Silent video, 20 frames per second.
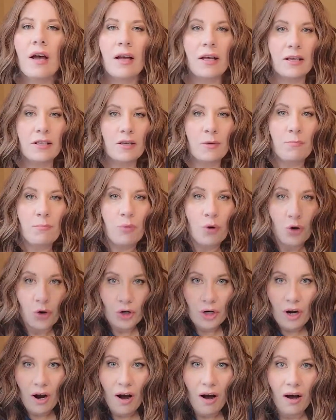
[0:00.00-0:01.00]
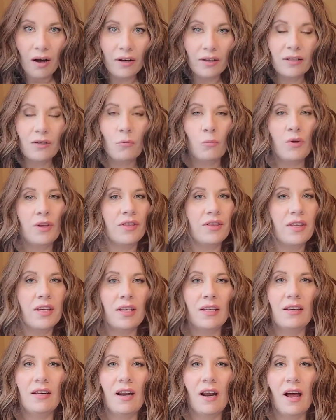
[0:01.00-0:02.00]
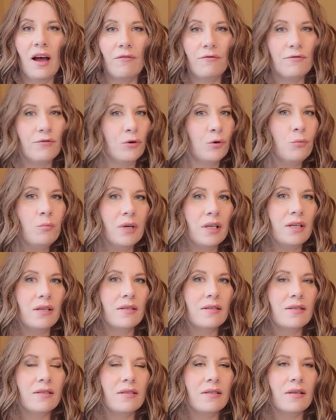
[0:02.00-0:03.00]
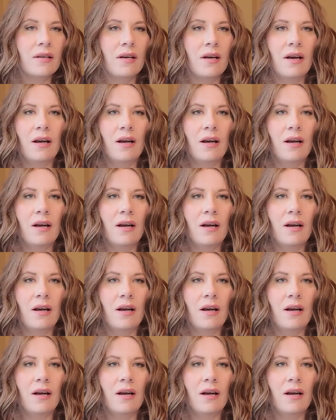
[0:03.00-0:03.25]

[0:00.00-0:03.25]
I get to put on within a few minutes